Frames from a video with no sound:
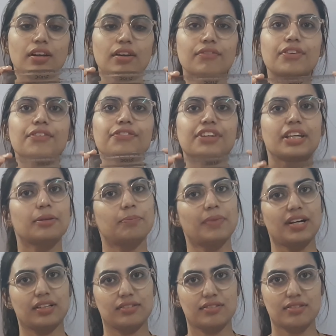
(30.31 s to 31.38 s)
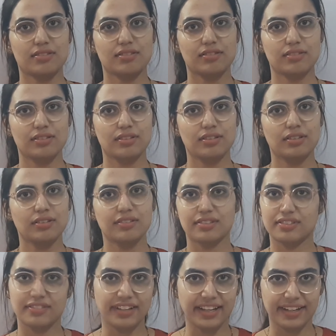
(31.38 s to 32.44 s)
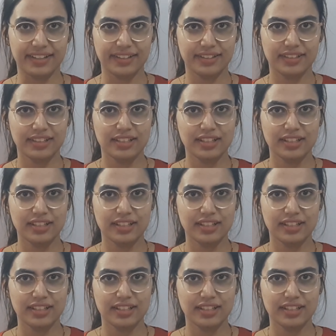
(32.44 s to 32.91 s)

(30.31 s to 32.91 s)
15 parts, right?